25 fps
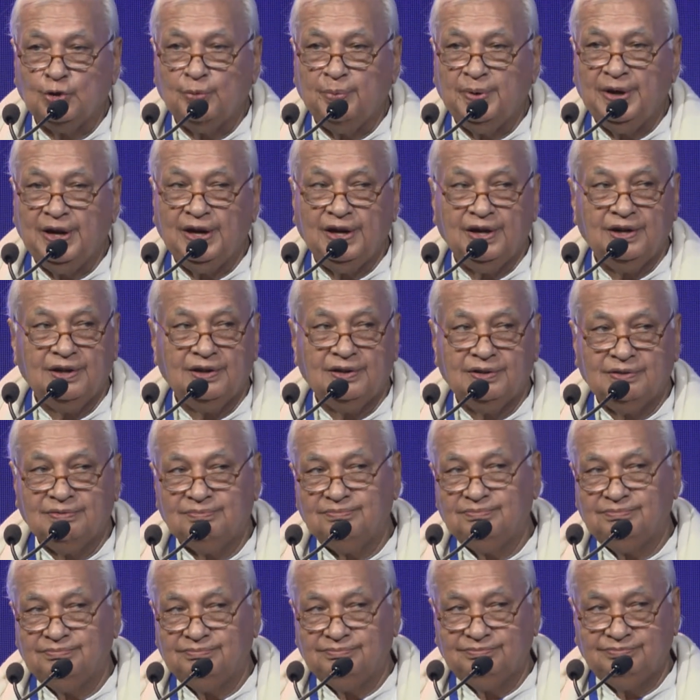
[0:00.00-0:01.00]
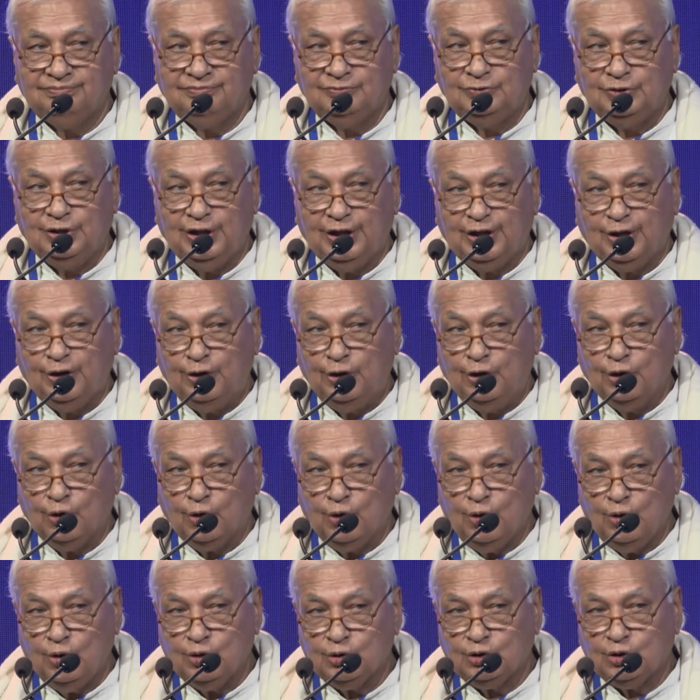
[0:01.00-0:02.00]
be the
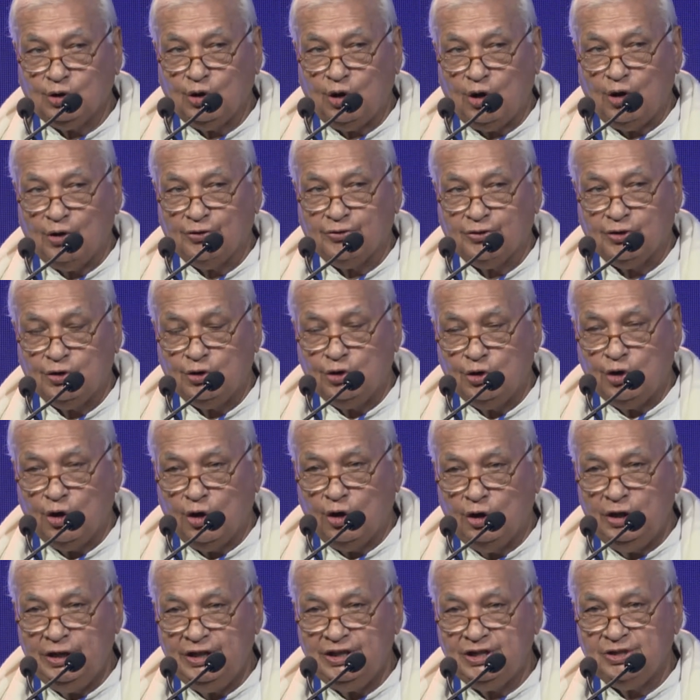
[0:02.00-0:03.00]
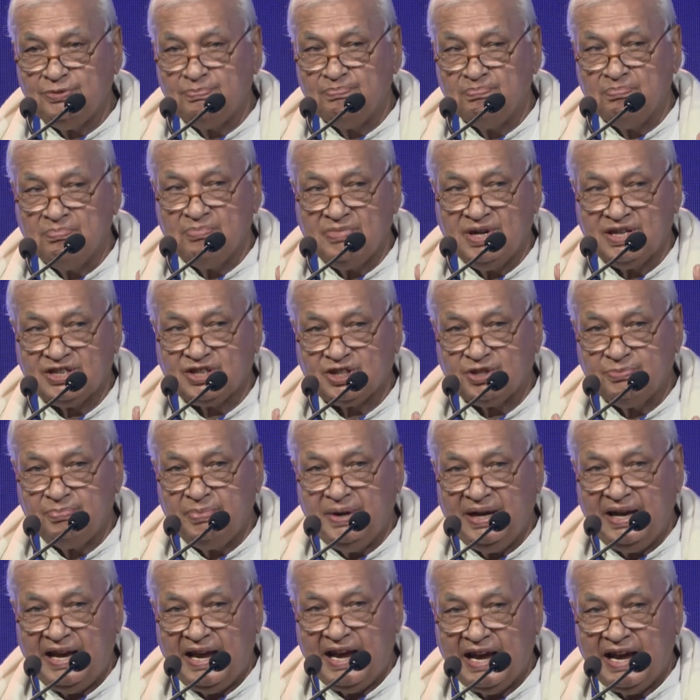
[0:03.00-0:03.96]
growth of knowledge must be